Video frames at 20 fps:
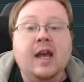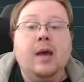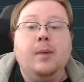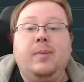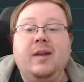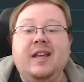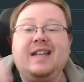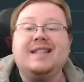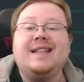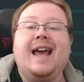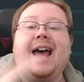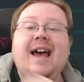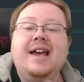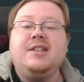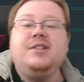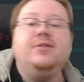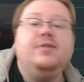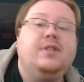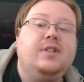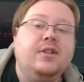because
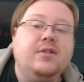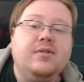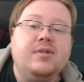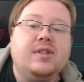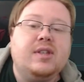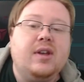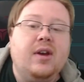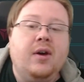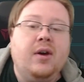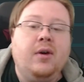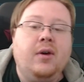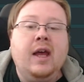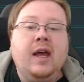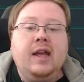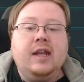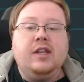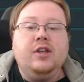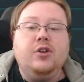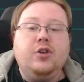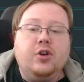as you do so,
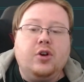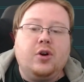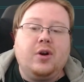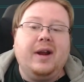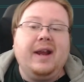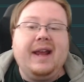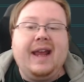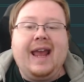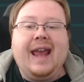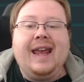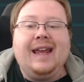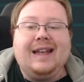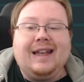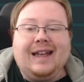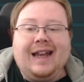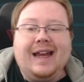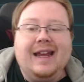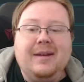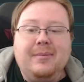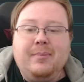you create a
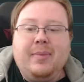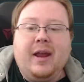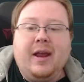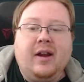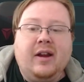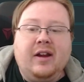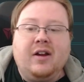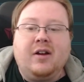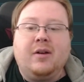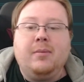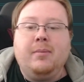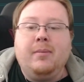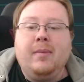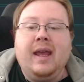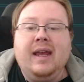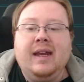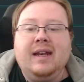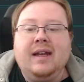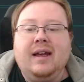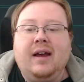light barrier made